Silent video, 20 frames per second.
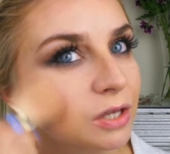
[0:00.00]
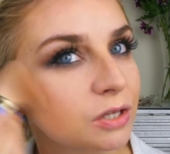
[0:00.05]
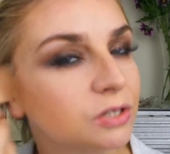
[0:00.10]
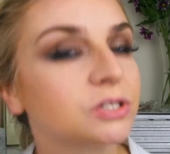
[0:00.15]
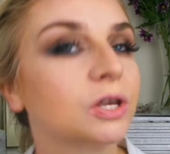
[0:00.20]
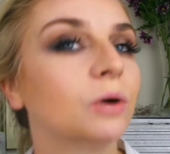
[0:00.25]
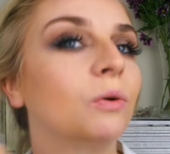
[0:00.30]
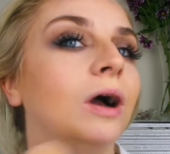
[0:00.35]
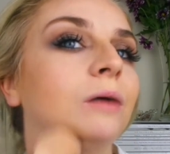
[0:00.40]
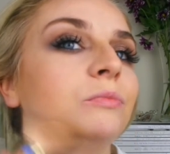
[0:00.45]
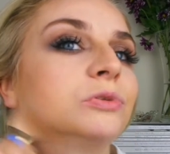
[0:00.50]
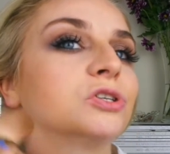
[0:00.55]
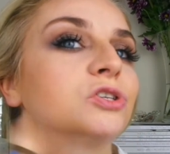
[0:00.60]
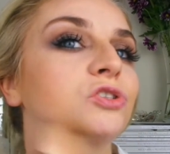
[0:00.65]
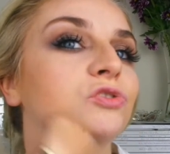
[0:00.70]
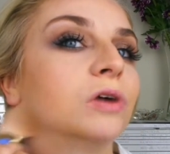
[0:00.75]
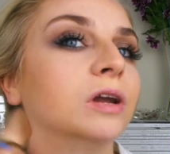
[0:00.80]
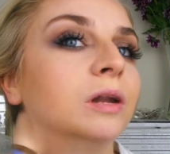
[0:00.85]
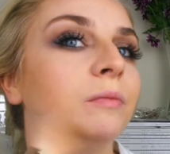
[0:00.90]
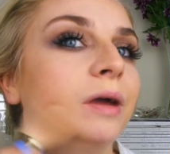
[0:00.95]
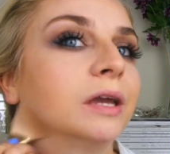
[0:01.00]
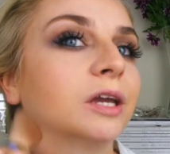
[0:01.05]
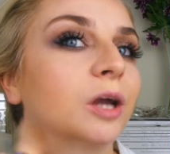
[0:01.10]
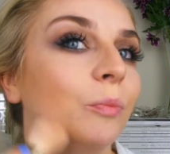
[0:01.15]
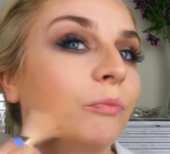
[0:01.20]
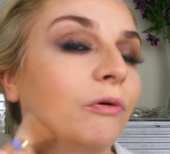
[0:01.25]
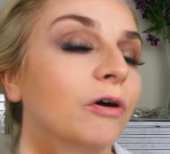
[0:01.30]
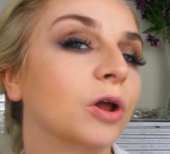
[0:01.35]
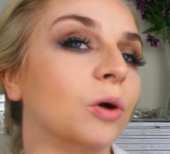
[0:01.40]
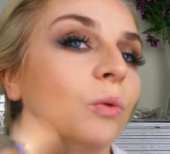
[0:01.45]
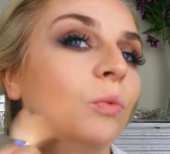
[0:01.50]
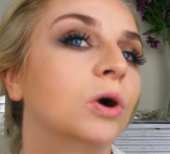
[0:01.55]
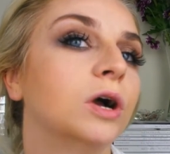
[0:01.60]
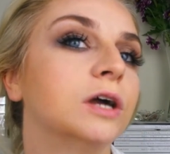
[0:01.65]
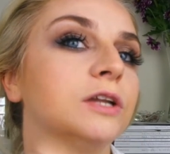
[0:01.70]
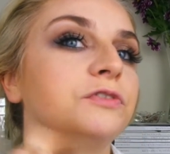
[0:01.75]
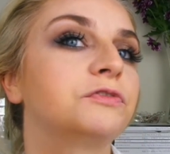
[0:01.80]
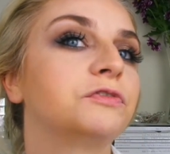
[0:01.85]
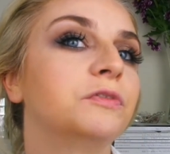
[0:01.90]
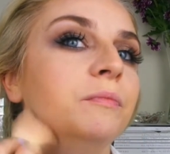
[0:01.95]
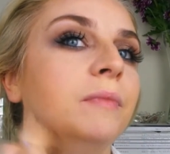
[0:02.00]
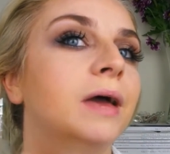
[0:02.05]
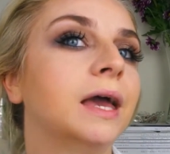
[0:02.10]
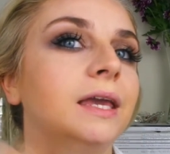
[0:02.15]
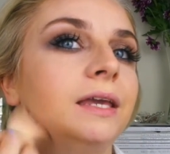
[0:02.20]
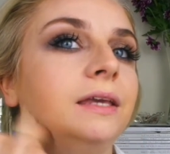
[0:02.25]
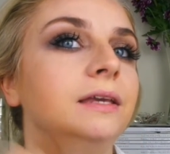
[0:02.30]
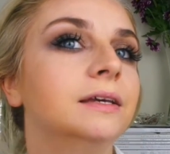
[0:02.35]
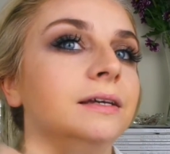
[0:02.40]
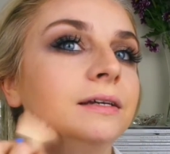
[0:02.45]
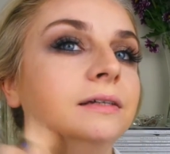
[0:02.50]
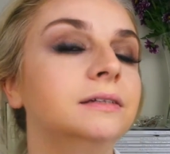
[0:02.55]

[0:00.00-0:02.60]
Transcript: So I'm just trying to make a product work for me.